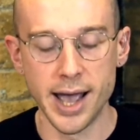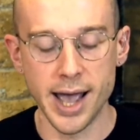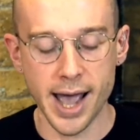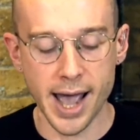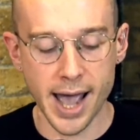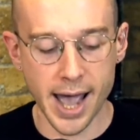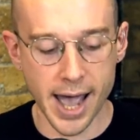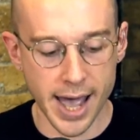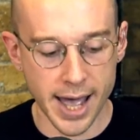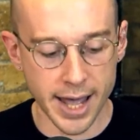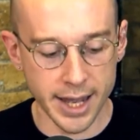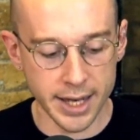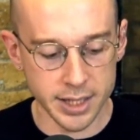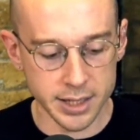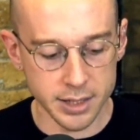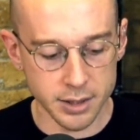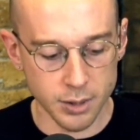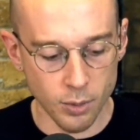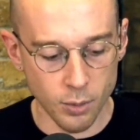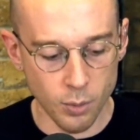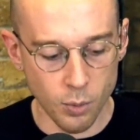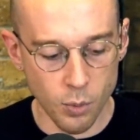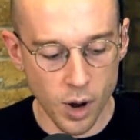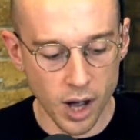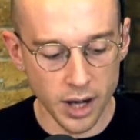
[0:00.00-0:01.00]
And
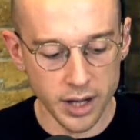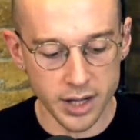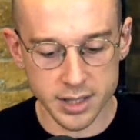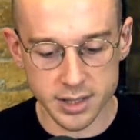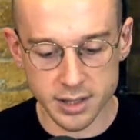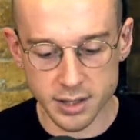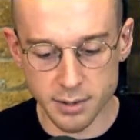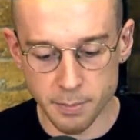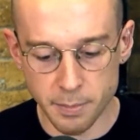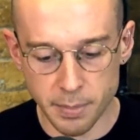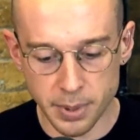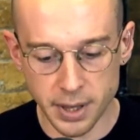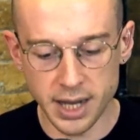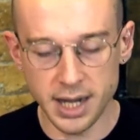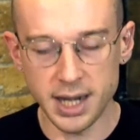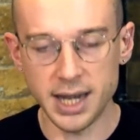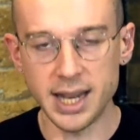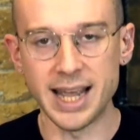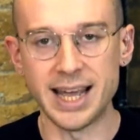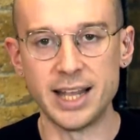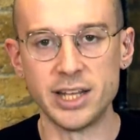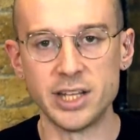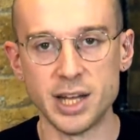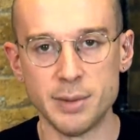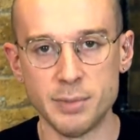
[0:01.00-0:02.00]
one, it's
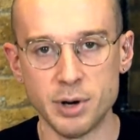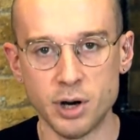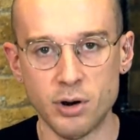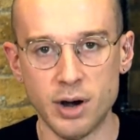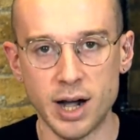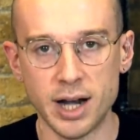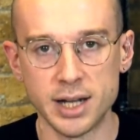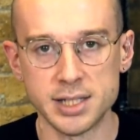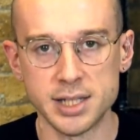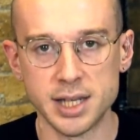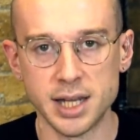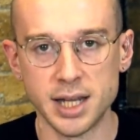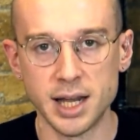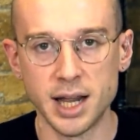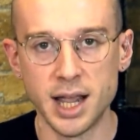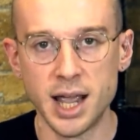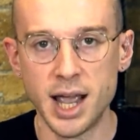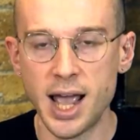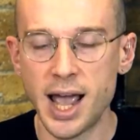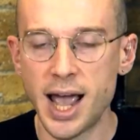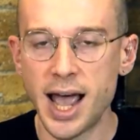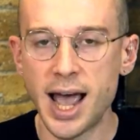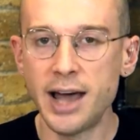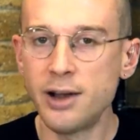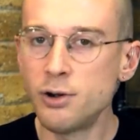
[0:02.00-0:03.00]
completely undemocratic.
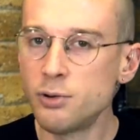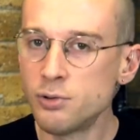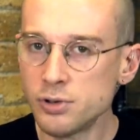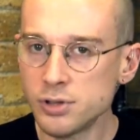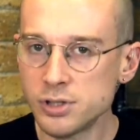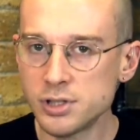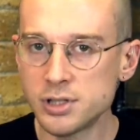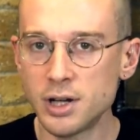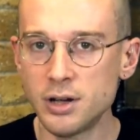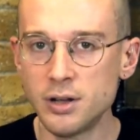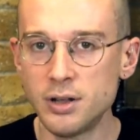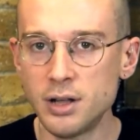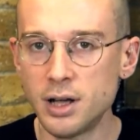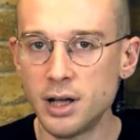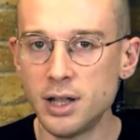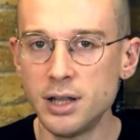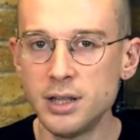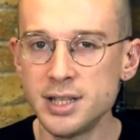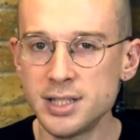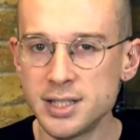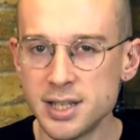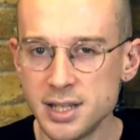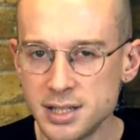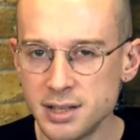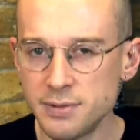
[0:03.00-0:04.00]
And also, and
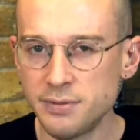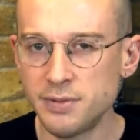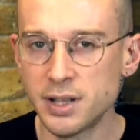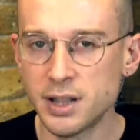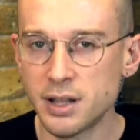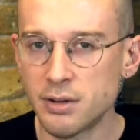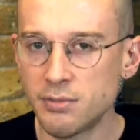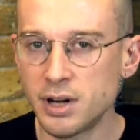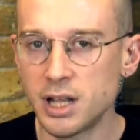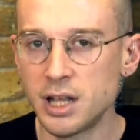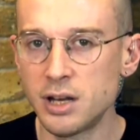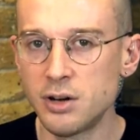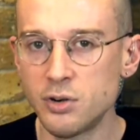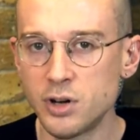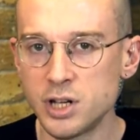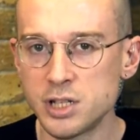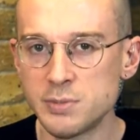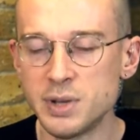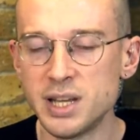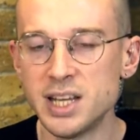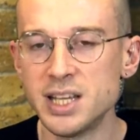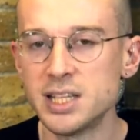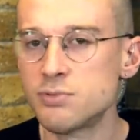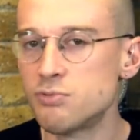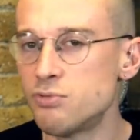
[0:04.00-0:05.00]
this is the thing that really annoys
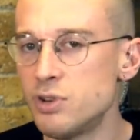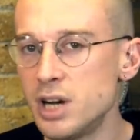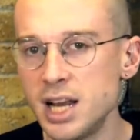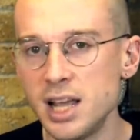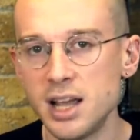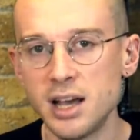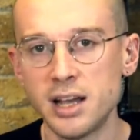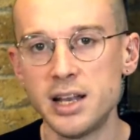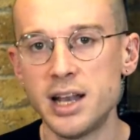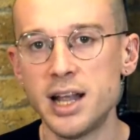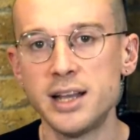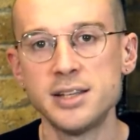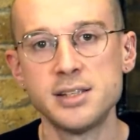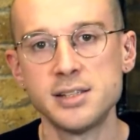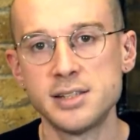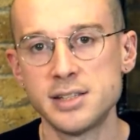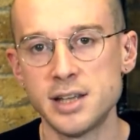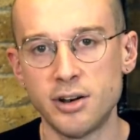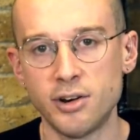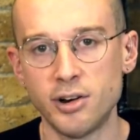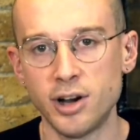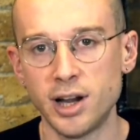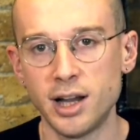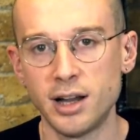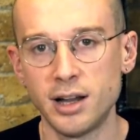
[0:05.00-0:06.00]
me, it's really
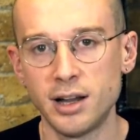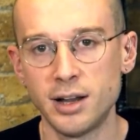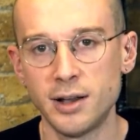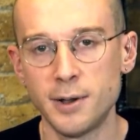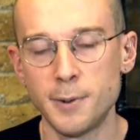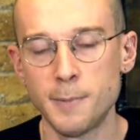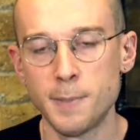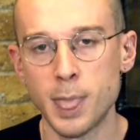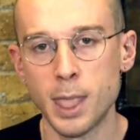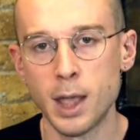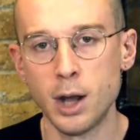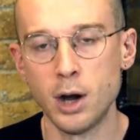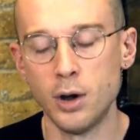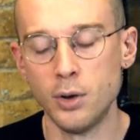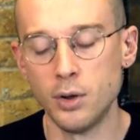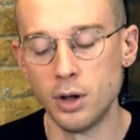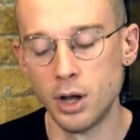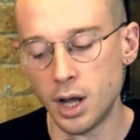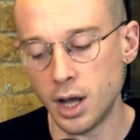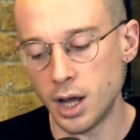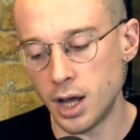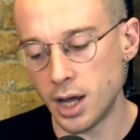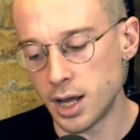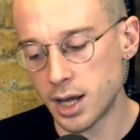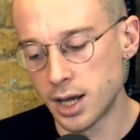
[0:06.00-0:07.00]
unnecessary. You know,
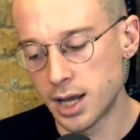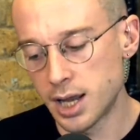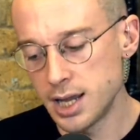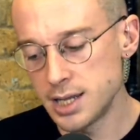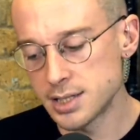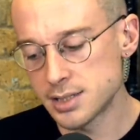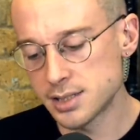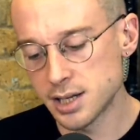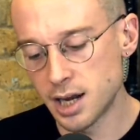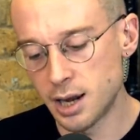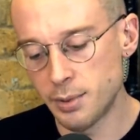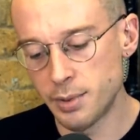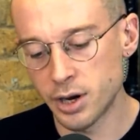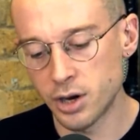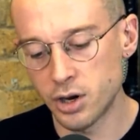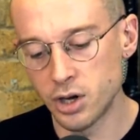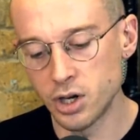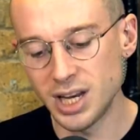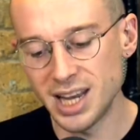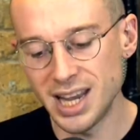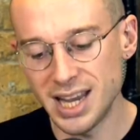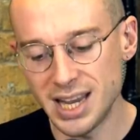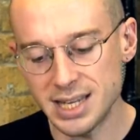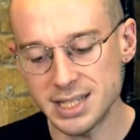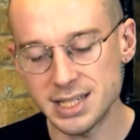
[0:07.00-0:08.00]
Keir Starmer
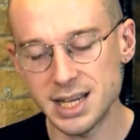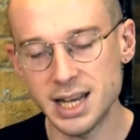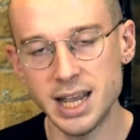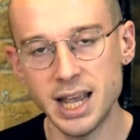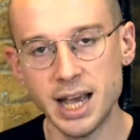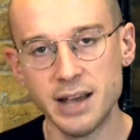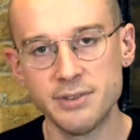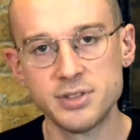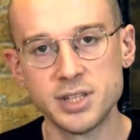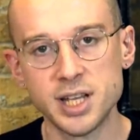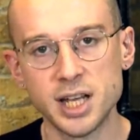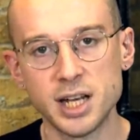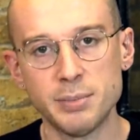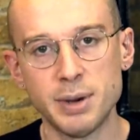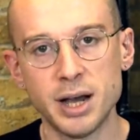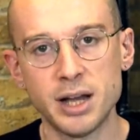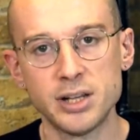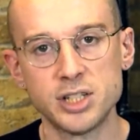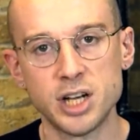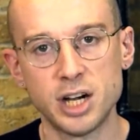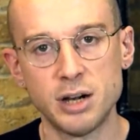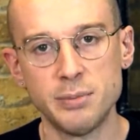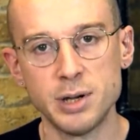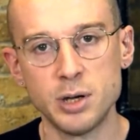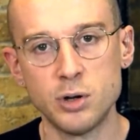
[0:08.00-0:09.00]
could easily have said about
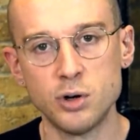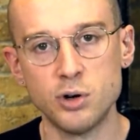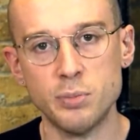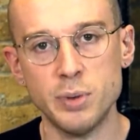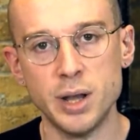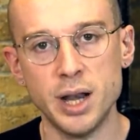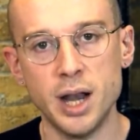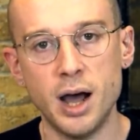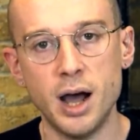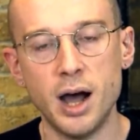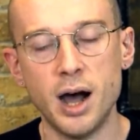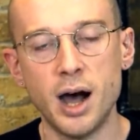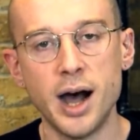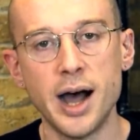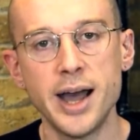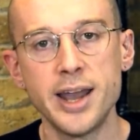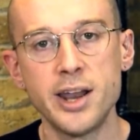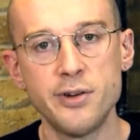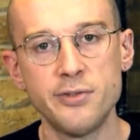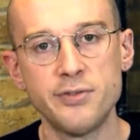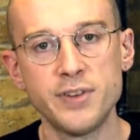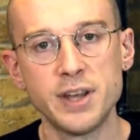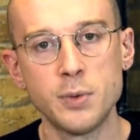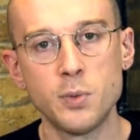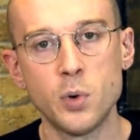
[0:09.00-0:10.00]
Jeremy Corbyn, I
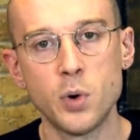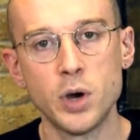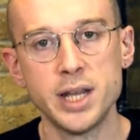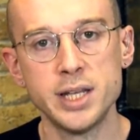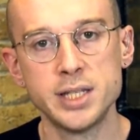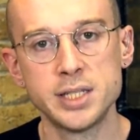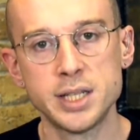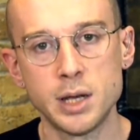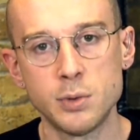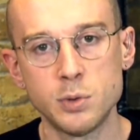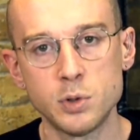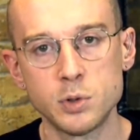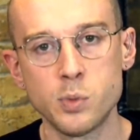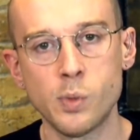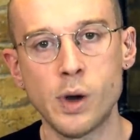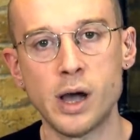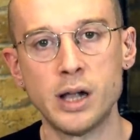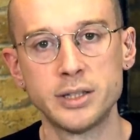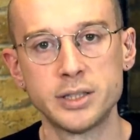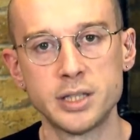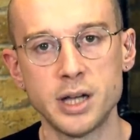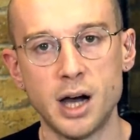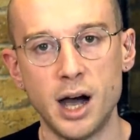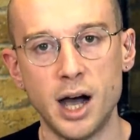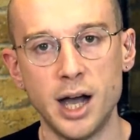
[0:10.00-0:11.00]
don't think what he said was
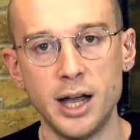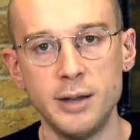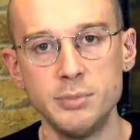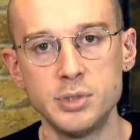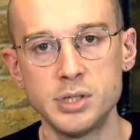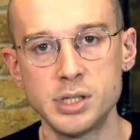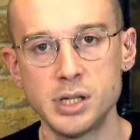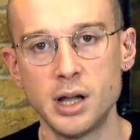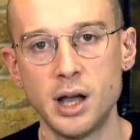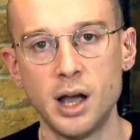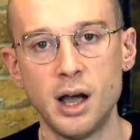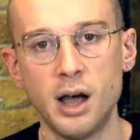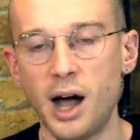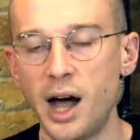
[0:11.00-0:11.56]
well-timed.